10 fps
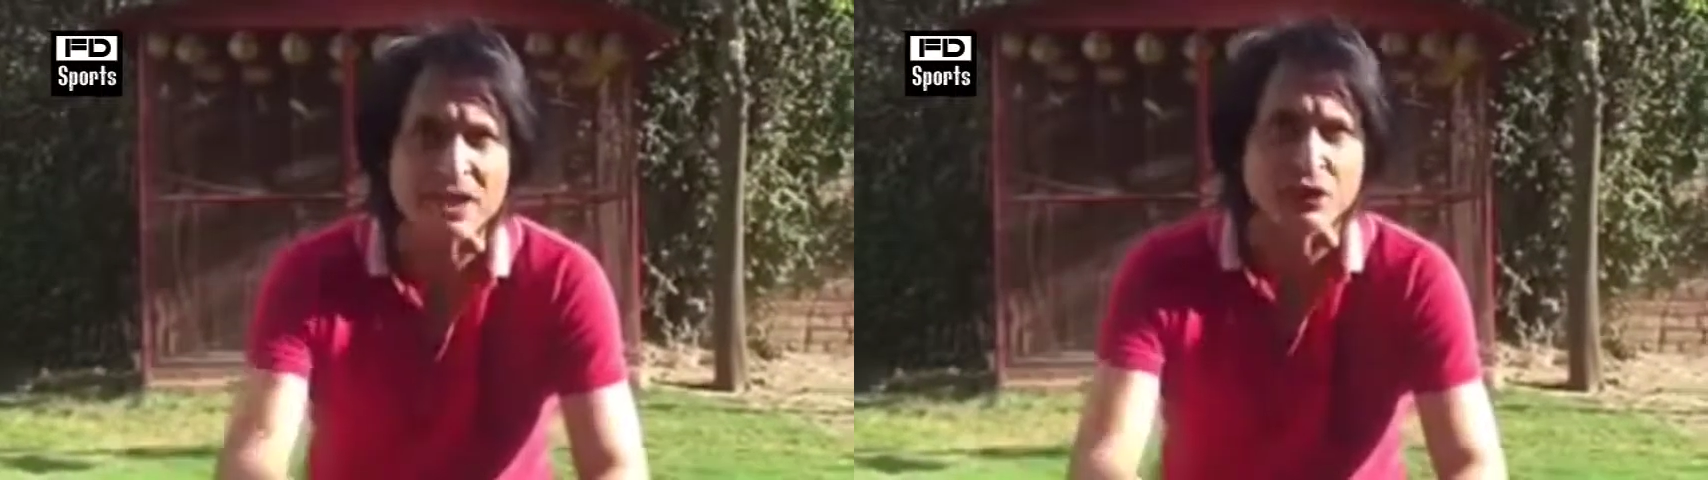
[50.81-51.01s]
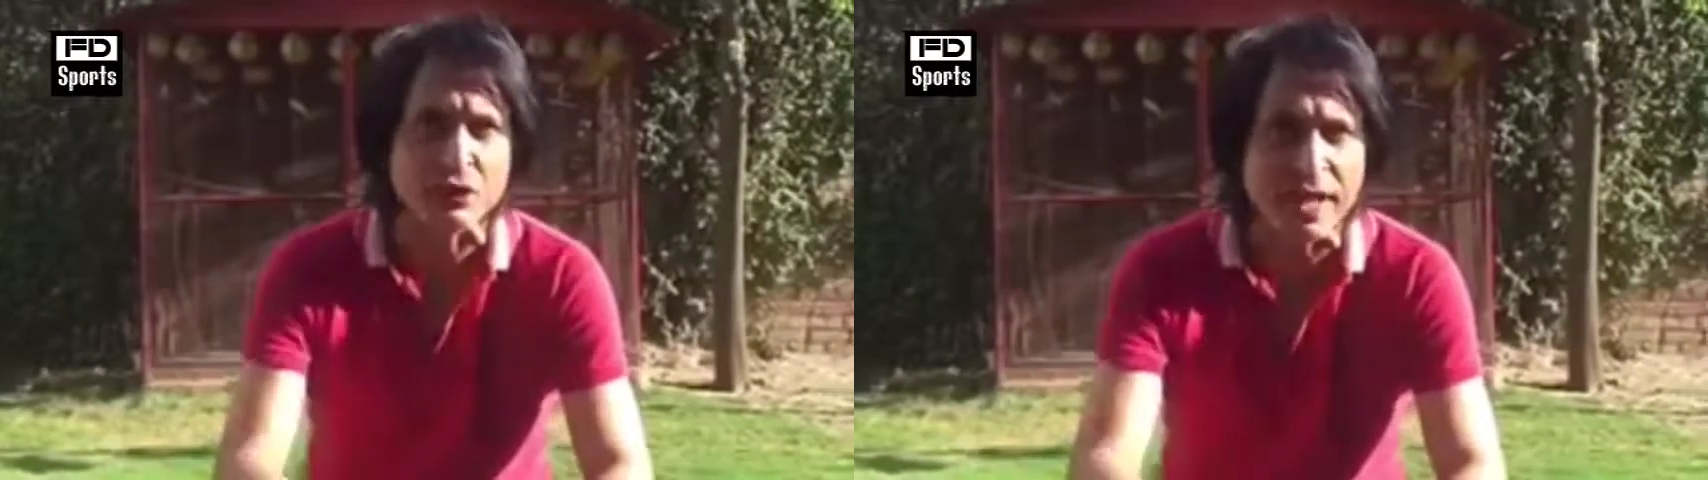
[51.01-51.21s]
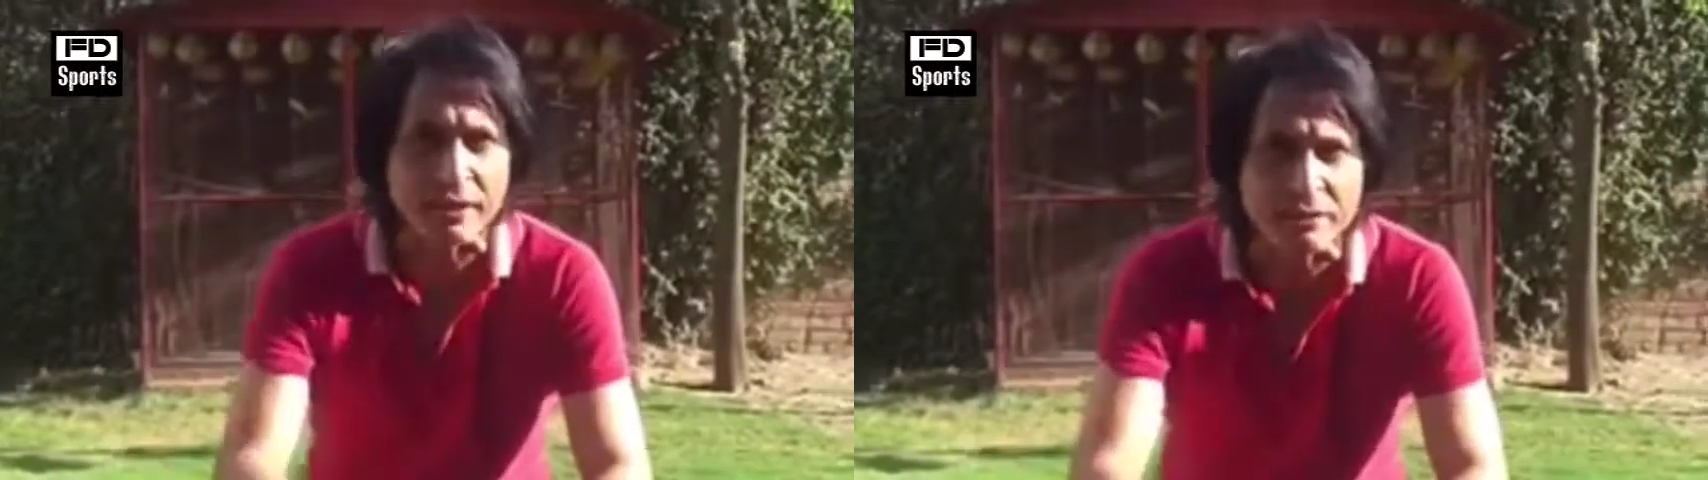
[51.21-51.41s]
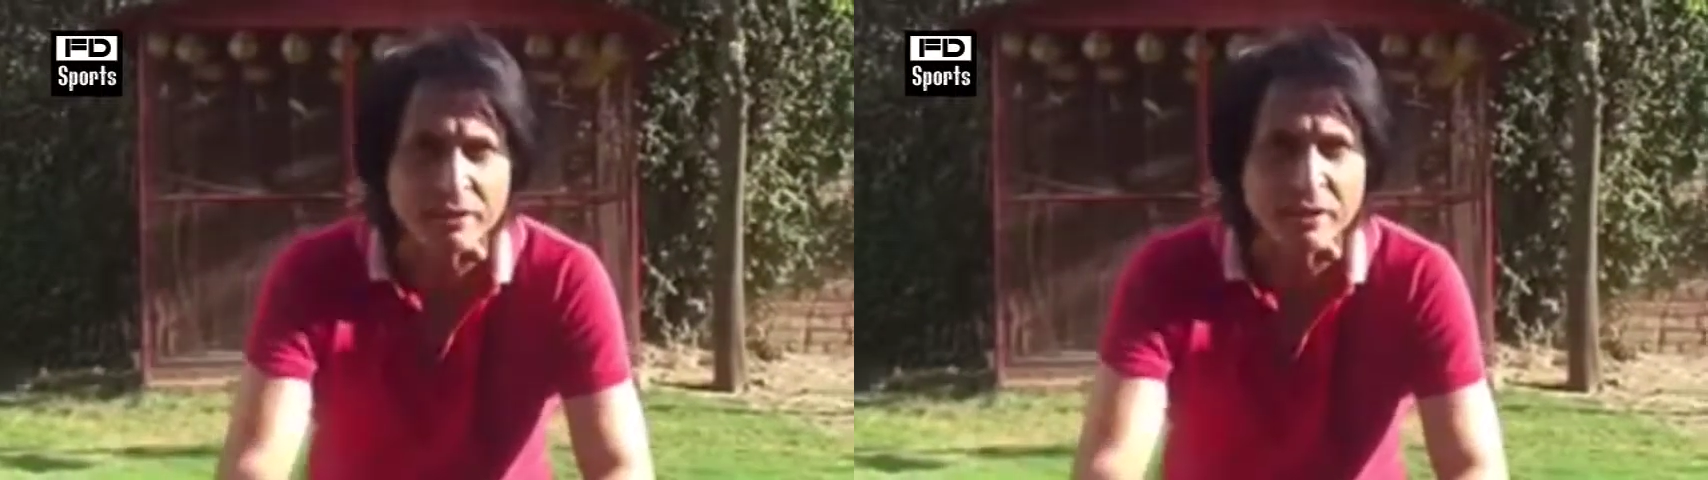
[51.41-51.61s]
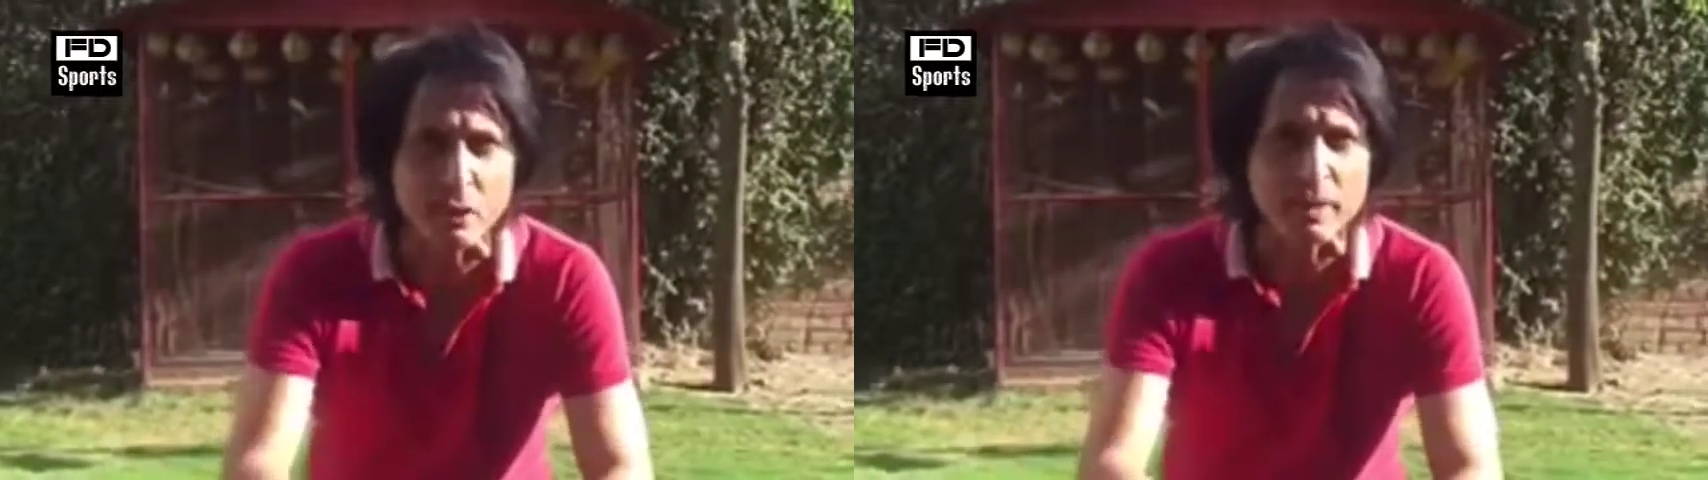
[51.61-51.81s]
strength
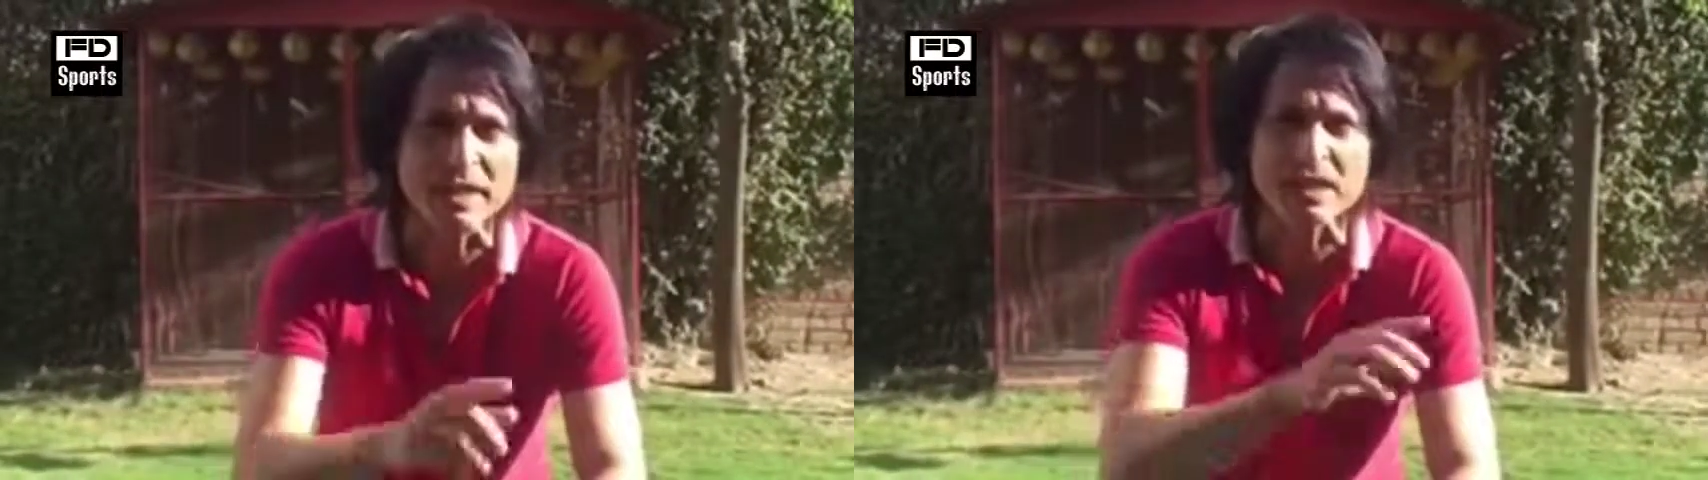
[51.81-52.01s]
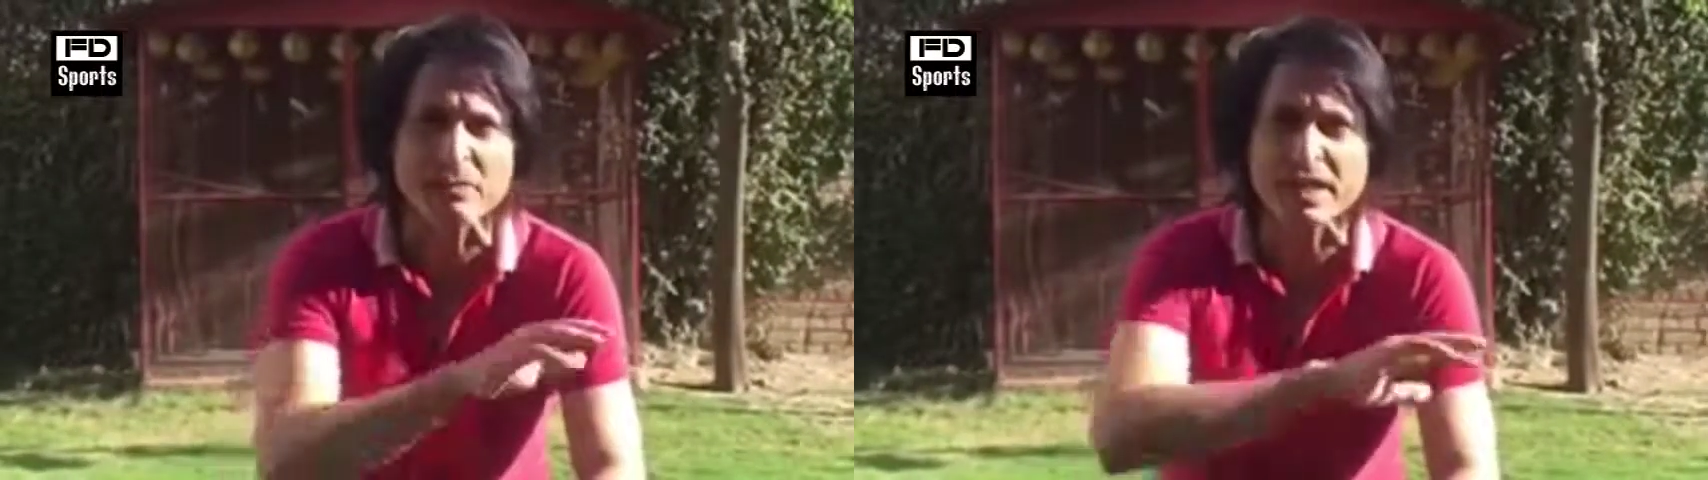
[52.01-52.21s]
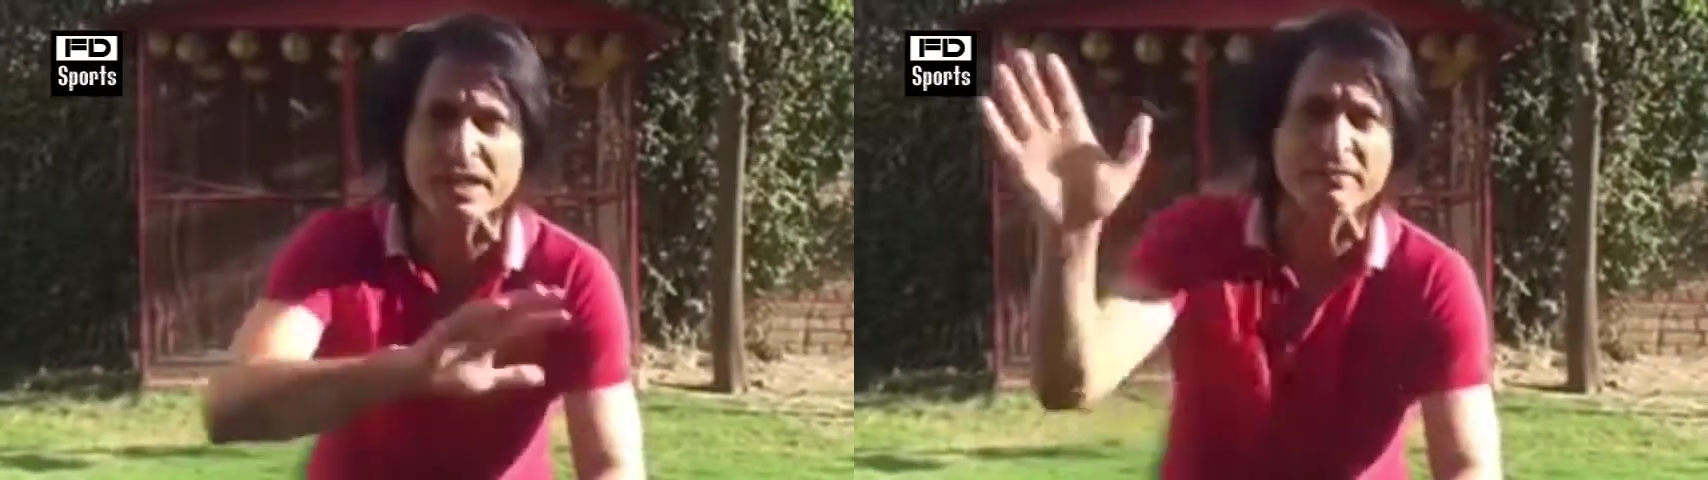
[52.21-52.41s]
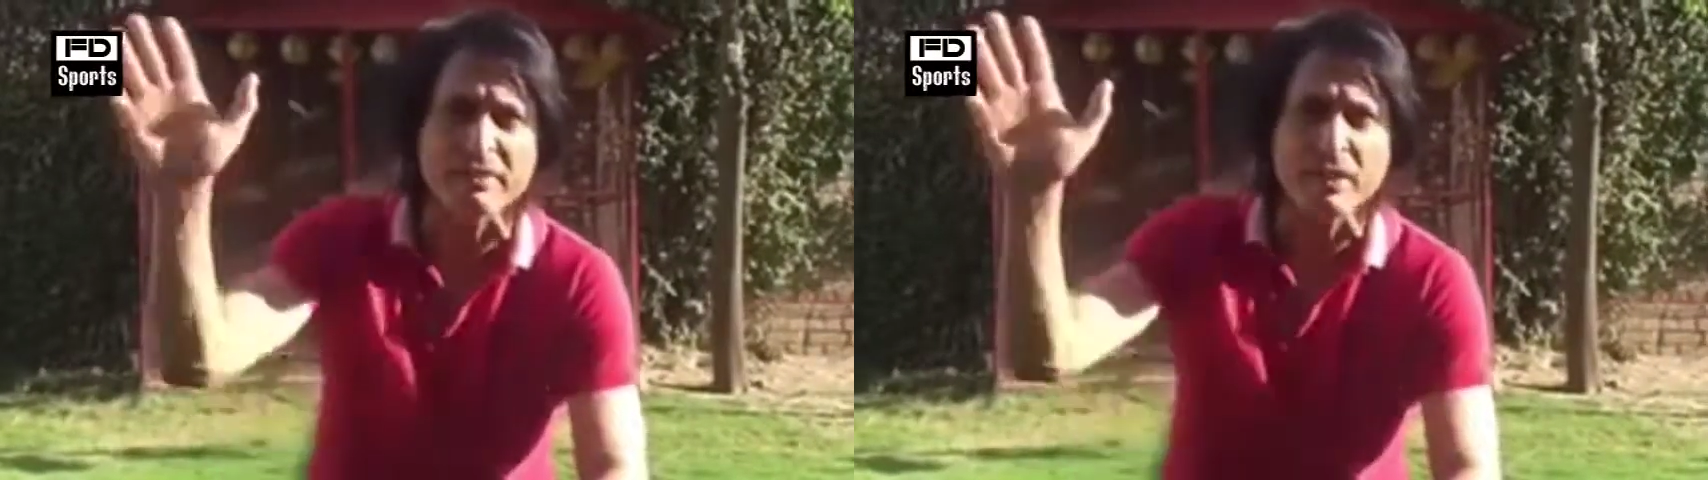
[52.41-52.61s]
to be dismissive